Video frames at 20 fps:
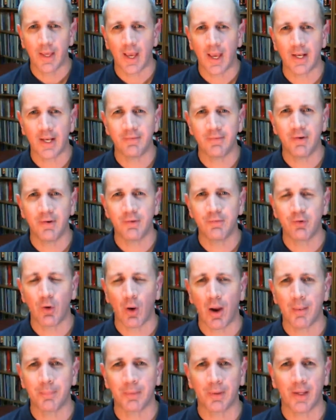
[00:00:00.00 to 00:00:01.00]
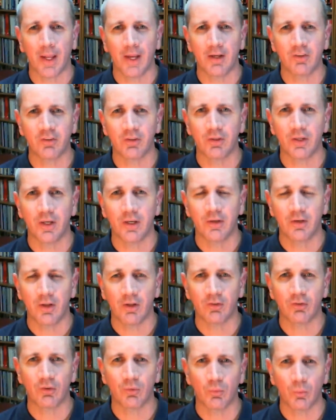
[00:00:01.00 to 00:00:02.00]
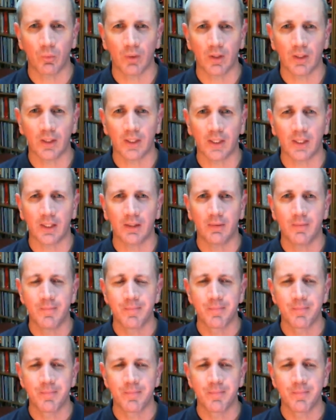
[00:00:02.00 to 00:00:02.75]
And even if your application doesn't really